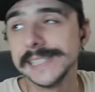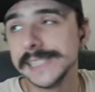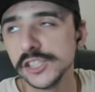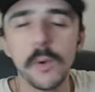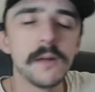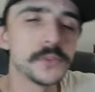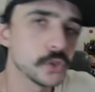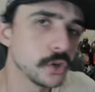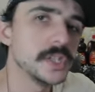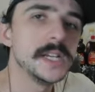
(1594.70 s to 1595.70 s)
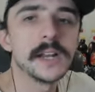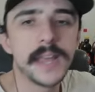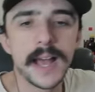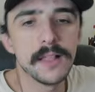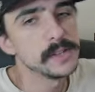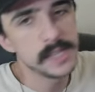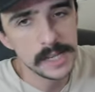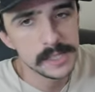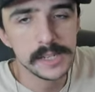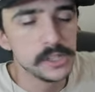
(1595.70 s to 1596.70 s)
12 to 1300 calories
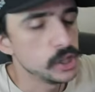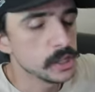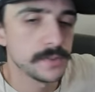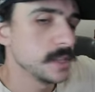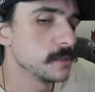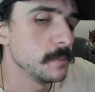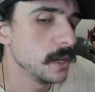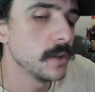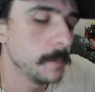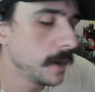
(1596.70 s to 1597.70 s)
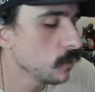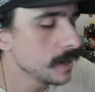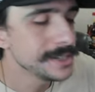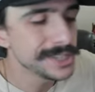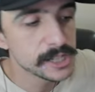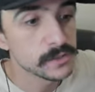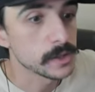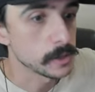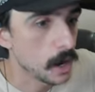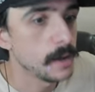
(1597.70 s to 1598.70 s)
easily just for this meal. And by the way, just, just
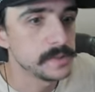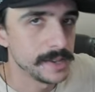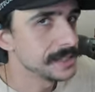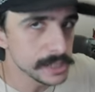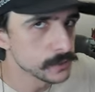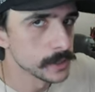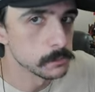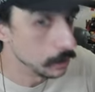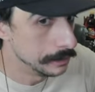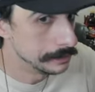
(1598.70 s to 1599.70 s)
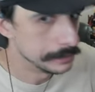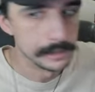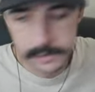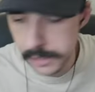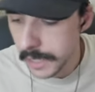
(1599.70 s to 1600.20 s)
for context, just for some context,